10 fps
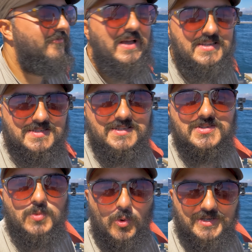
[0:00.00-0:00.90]

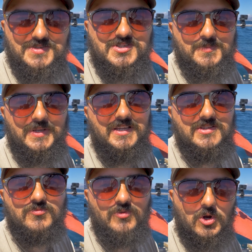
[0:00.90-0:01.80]
fastest wind
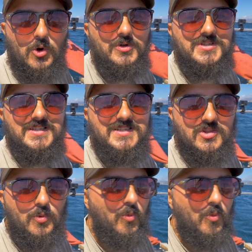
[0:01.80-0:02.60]
speeds recorded in the